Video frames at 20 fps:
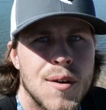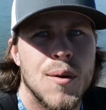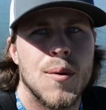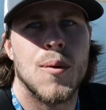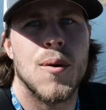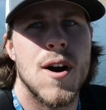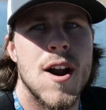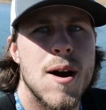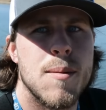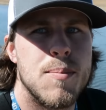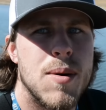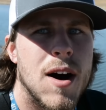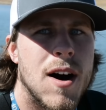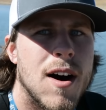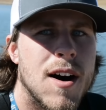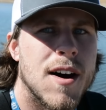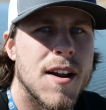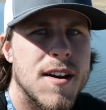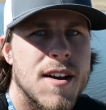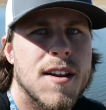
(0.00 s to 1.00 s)
We're at
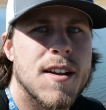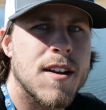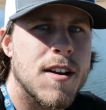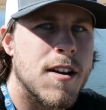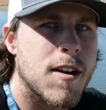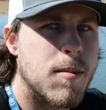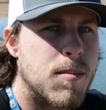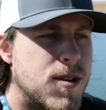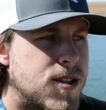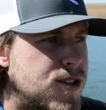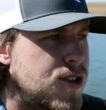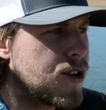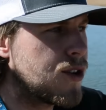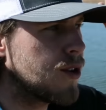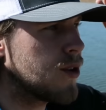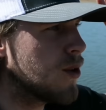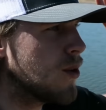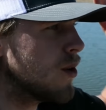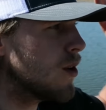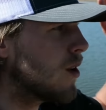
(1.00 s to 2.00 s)
pond number
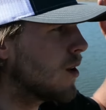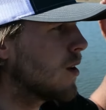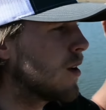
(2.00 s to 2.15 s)
2.